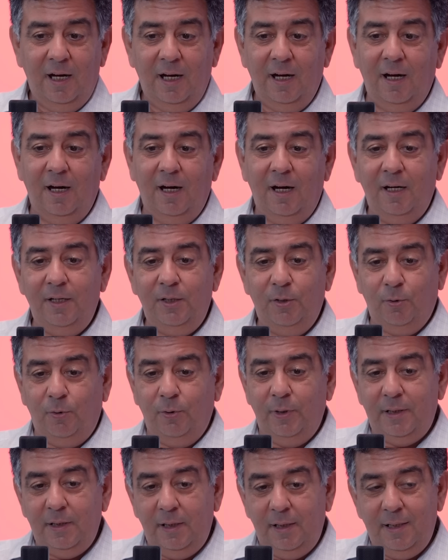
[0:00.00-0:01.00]

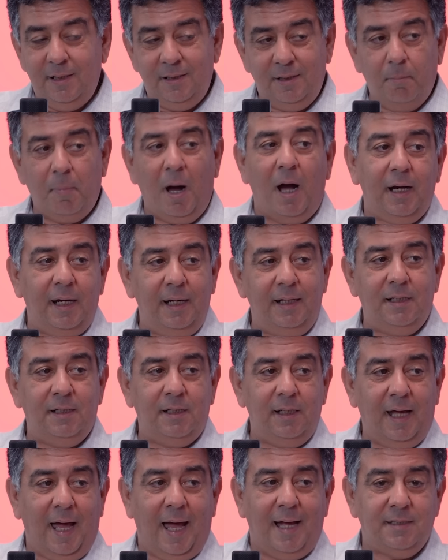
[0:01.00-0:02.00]
the market
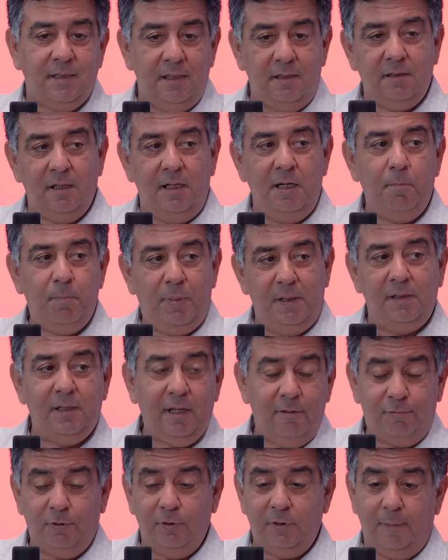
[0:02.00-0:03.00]
hasn't really been
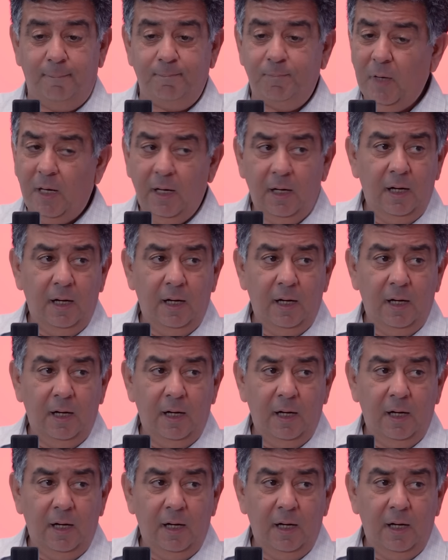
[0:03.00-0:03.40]
there for them.